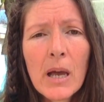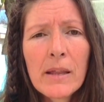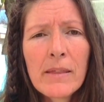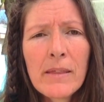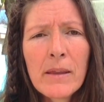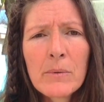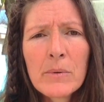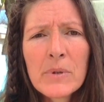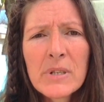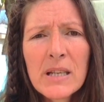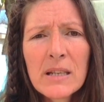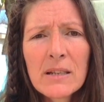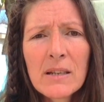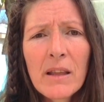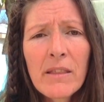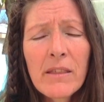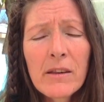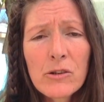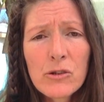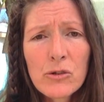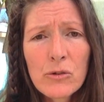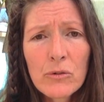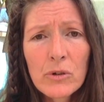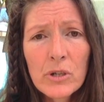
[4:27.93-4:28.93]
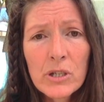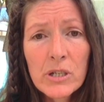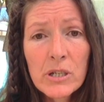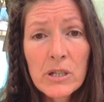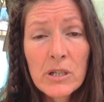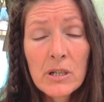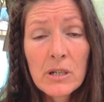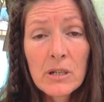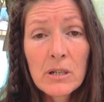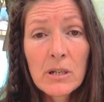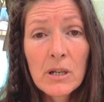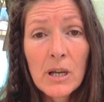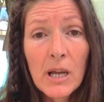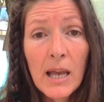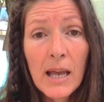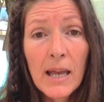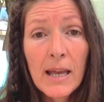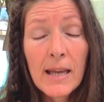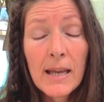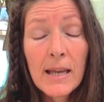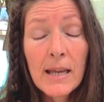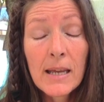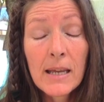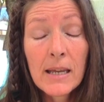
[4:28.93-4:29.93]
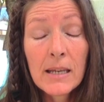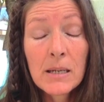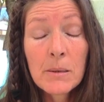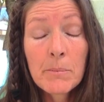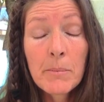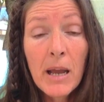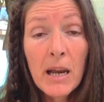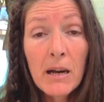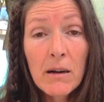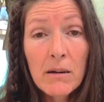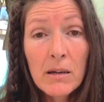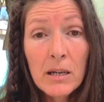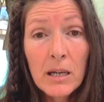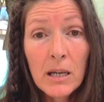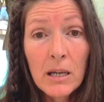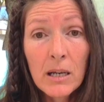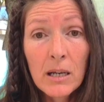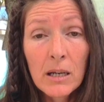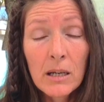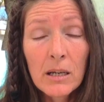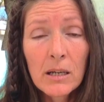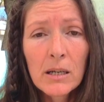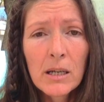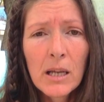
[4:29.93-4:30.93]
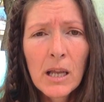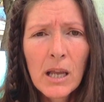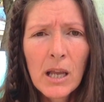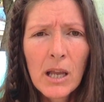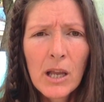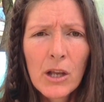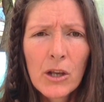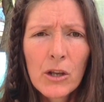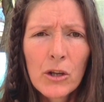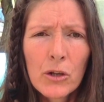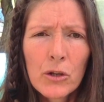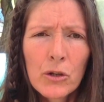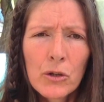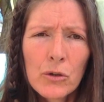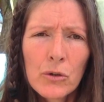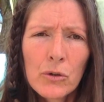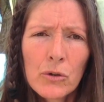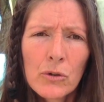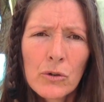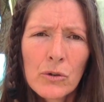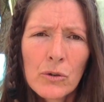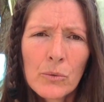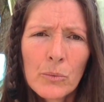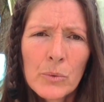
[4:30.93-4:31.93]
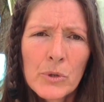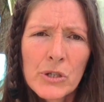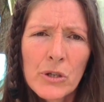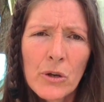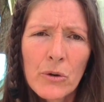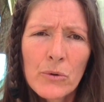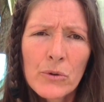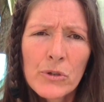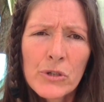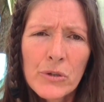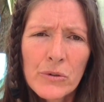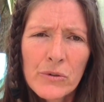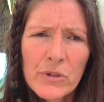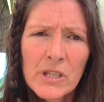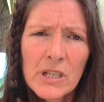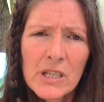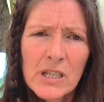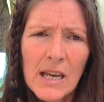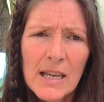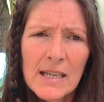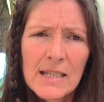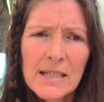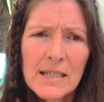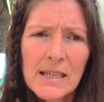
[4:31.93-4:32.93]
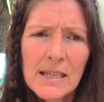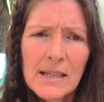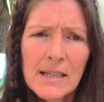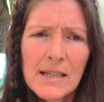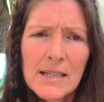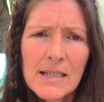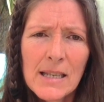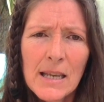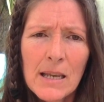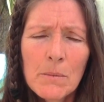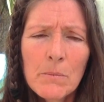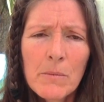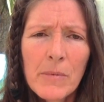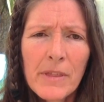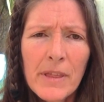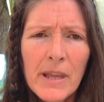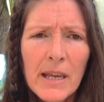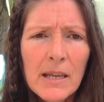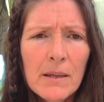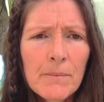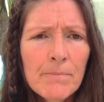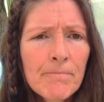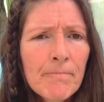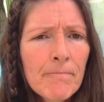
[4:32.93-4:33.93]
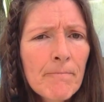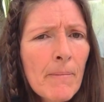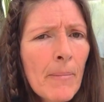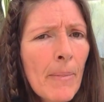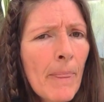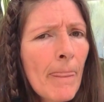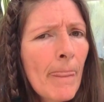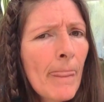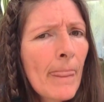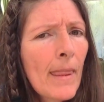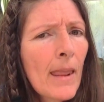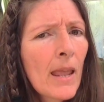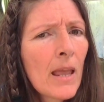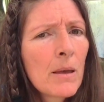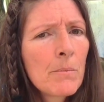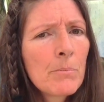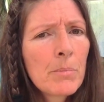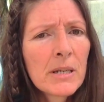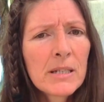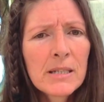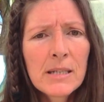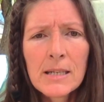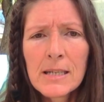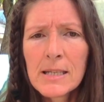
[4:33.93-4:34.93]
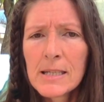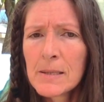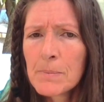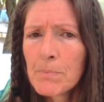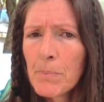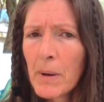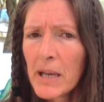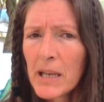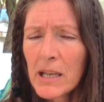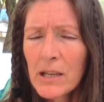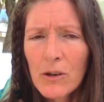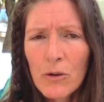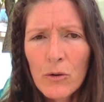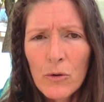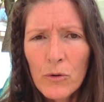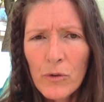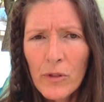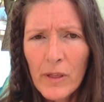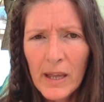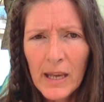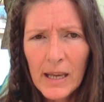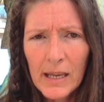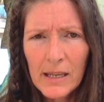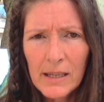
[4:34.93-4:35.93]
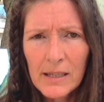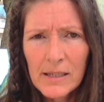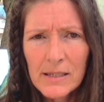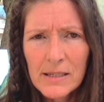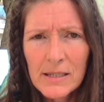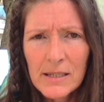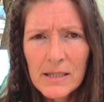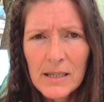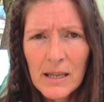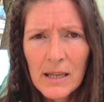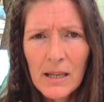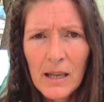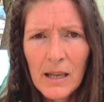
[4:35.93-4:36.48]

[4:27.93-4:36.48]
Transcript: there was another doctor in America who was also suggesting the same thing. But despite all that,